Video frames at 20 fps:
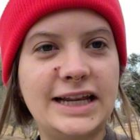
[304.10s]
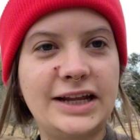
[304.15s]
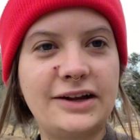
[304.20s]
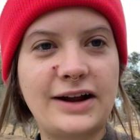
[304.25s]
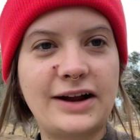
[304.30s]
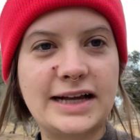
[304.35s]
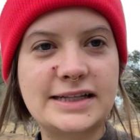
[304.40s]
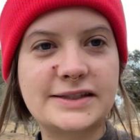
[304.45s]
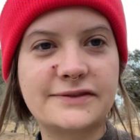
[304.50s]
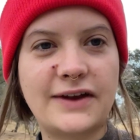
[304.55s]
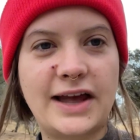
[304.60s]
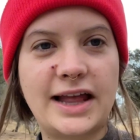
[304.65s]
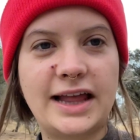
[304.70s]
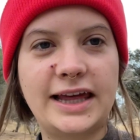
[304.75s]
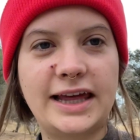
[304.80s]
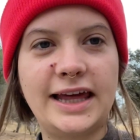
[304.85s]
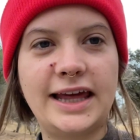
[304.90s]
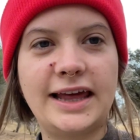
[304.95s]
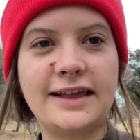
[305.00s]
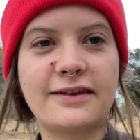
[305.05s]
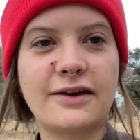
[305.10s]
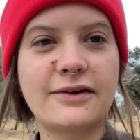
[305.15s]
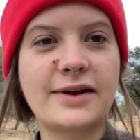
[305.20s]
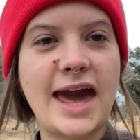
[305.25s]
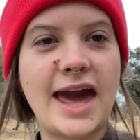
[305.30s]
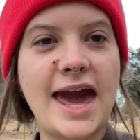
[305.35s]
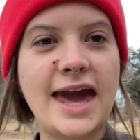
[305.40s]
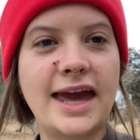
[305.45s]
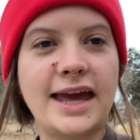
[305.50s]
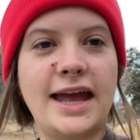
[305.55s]
Grass Valley is
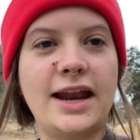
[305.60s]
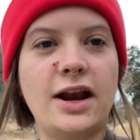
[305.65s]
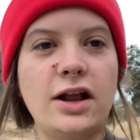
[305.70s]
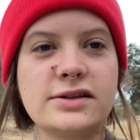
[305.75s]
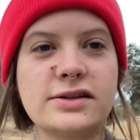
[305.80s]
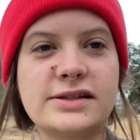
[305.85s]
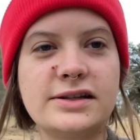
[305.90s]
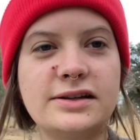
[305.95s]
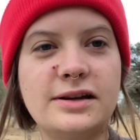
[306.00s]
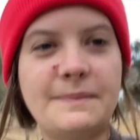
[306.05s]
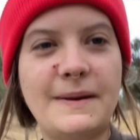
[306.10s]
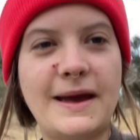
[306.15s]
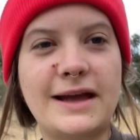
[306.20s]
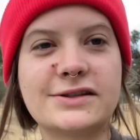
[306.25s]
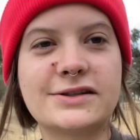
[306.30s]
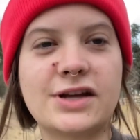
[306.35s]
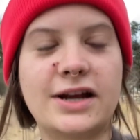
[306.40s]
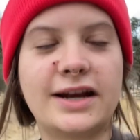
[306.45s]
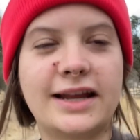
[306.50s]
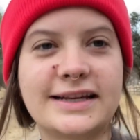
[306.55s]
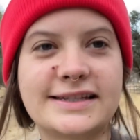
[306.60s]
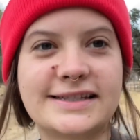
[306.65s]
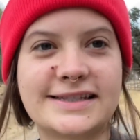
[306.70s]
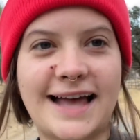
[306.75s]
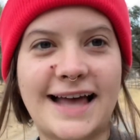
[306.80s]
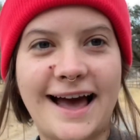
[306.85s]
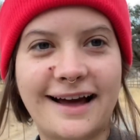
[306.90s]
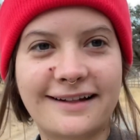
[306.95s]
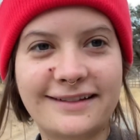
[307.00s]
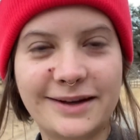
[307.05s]
okay. It also depends on
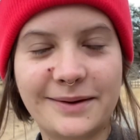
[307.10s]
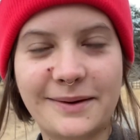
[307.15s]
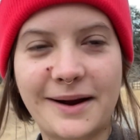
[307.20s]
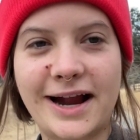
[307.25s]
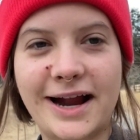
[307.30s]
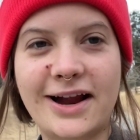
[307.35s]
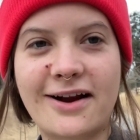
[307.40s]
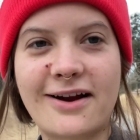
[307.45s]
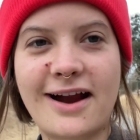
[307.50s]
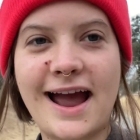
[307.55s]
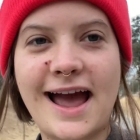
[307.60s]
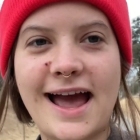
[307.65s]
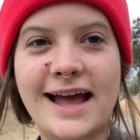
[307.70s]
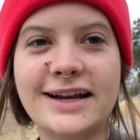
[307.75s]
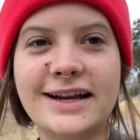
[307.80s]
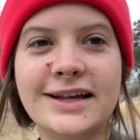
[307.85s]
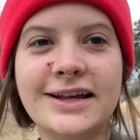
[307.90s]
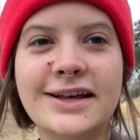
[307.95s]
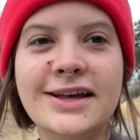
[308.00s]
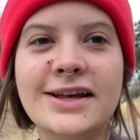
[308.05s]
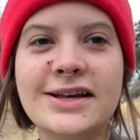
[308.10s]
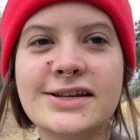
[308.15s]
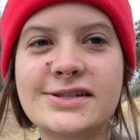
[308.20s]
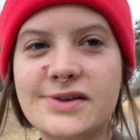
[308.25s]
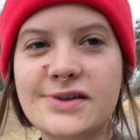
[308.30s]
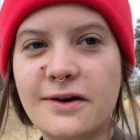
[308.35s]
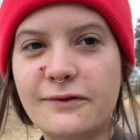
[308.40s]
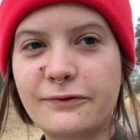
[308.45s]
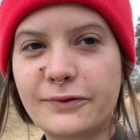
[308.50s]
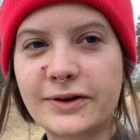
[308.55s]
exactly where you're at.
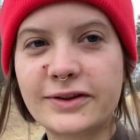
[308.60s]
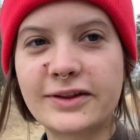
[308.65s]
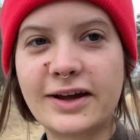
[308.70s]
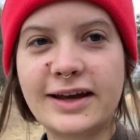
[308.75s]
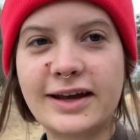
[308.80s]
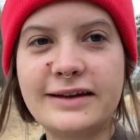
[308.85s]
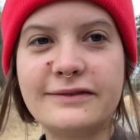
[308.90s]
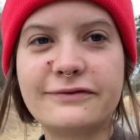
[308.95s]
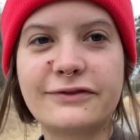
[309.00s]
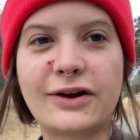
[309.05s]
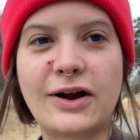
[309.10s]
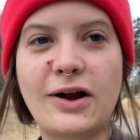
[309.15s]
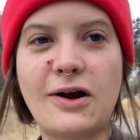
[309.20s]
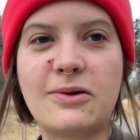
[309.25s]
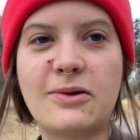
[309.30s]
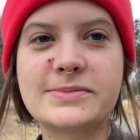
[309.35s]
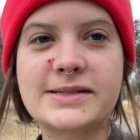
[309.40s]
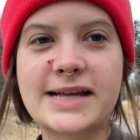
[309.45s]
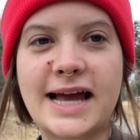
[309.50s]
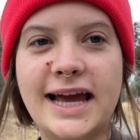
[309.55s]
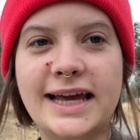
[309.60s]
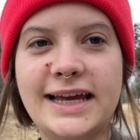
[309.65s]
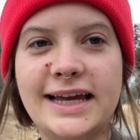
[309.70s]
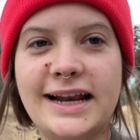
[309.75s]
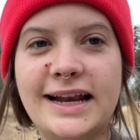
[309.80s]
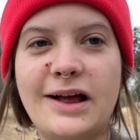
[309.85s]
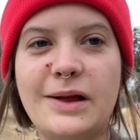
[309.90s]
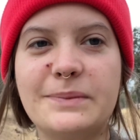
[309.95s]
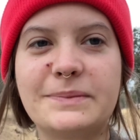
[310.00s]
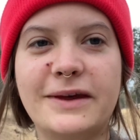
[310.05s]
So if we're looking for homes, I can
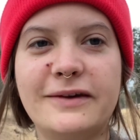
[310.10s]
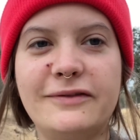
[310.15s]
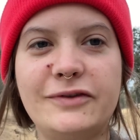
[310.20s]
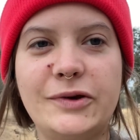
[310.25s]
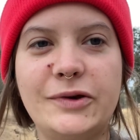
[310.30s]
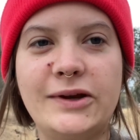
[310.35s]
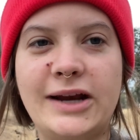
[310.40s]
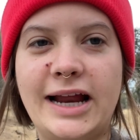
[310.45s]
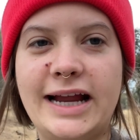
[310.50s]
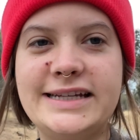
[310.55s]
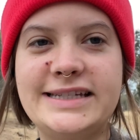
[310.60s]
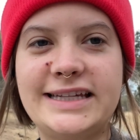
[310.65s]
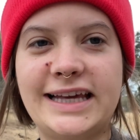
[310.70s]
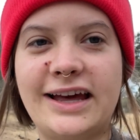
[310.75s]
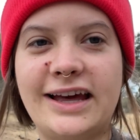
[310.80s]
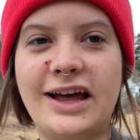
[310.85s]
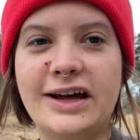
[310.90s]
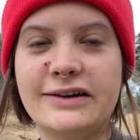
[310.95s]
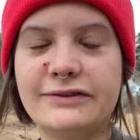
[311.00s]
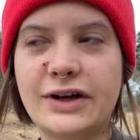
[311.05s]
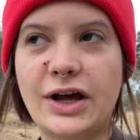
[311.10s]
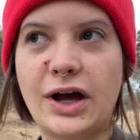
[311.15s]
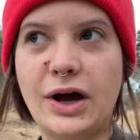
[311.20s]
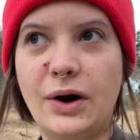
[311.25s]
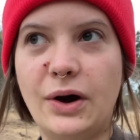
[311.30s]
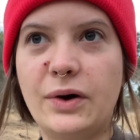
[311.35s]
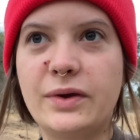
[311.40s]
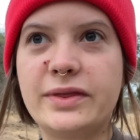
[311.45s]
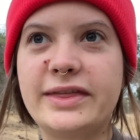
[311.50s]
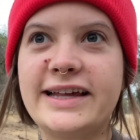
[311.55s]
help give you an idea of,
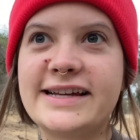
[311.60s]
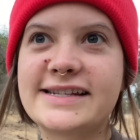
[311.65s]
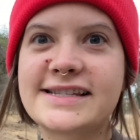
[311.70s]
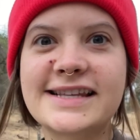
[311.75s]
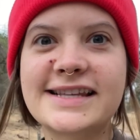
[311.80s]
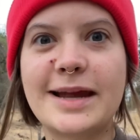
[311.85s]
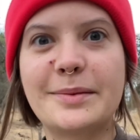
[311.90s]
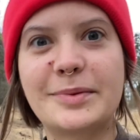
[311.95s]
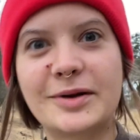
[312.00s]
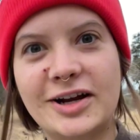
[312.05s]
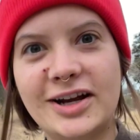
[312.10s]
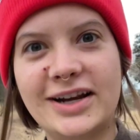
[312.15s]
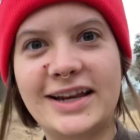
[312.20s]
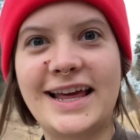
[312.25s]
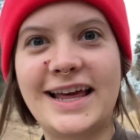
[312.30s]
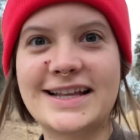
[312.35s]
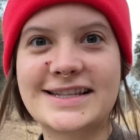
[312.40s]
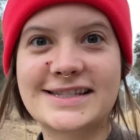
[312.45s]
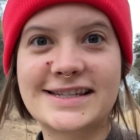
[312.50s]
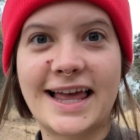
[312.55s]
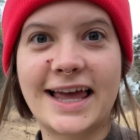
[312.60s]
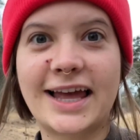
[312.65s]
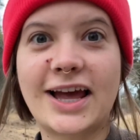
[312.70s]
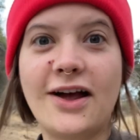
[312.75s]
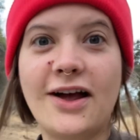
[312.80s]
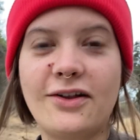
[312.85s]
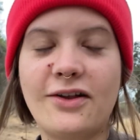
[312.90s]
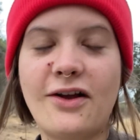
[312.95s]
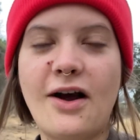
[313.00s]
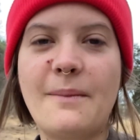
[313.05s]
oh, this neighborhood gets like
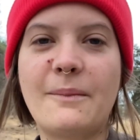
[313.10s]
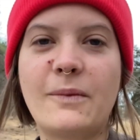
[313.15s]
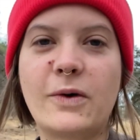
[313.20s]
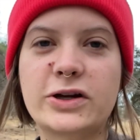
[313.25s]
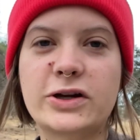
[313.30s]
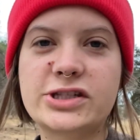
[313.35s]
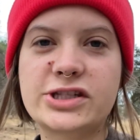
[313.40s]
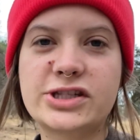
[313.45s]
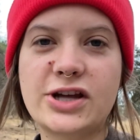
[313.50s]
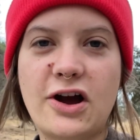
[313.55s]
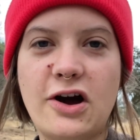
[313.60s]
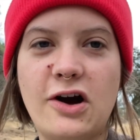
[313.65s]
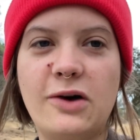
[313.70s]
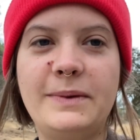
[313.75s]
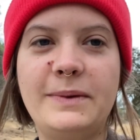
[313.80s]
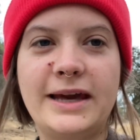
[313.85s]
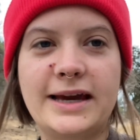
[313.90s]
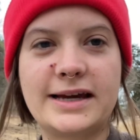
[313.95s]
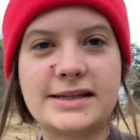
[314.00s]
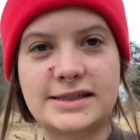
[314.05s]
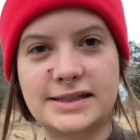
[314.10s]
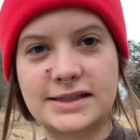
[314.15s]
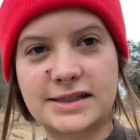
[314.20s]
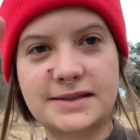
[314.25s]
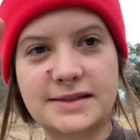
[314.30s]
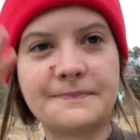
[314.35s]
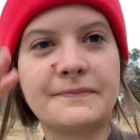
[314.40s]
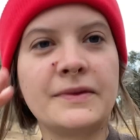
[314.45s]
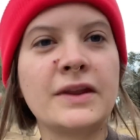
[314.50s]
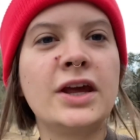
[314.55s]
a lot more snow because
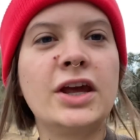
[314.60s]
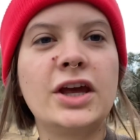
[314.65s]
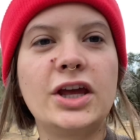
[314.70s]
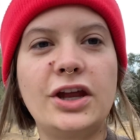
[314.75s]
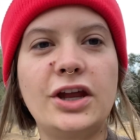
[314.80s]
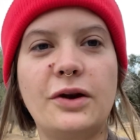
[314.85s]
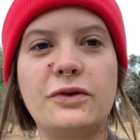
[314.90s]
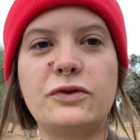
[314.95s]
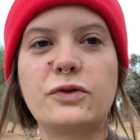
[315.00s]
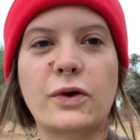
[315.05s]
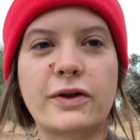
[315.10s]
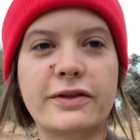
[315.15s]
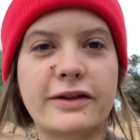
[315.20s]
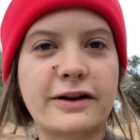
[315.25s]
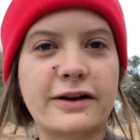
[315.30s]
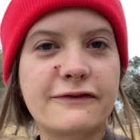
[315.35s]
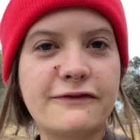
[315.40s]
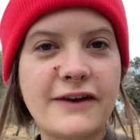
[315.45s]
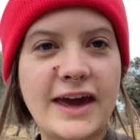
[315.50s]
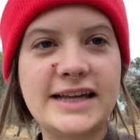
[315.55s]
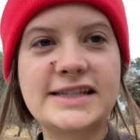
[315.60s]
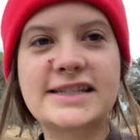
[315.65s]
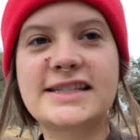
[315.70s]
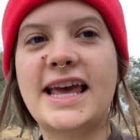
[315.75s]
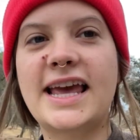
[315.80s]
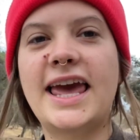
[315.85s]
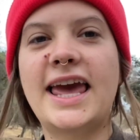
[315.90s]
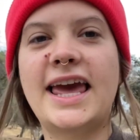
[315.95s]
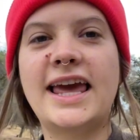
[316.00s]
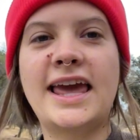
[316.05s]
it's, you know, northern
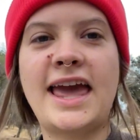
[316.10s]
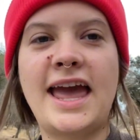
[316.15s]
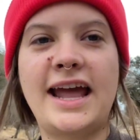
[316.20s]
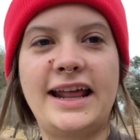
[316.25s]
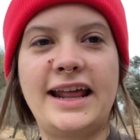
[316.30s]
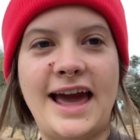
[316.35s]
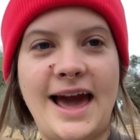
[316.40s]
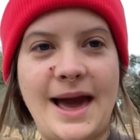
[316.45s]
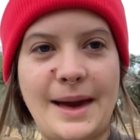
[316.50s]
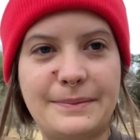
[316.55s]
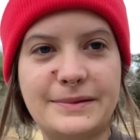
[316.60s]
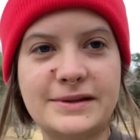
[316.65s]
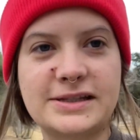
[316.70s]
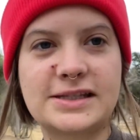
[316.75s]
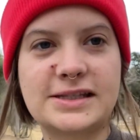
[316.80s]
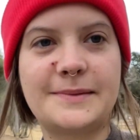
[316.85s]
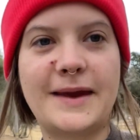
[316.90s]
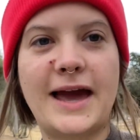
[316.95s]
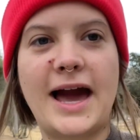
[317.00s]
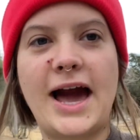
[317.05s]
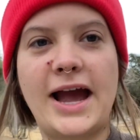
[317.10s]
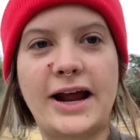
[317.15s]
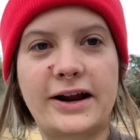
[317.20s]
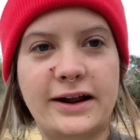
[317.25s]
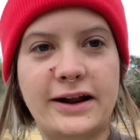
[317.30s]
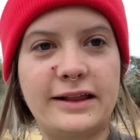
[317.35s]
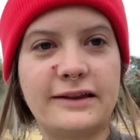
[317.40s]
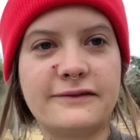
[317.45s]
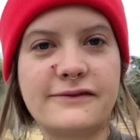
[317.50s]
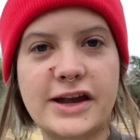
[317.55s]
facing and it happens to be at higher
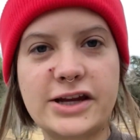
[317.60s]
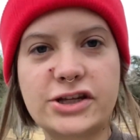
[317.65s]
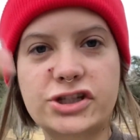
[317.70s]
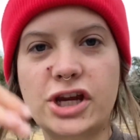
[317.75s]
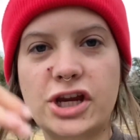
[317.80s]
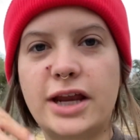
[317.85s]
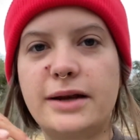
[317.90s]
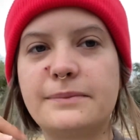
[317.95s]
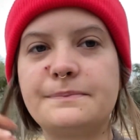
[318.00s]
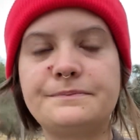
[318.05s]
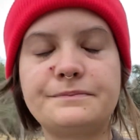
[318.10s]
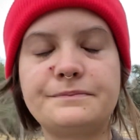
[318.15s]
elevation.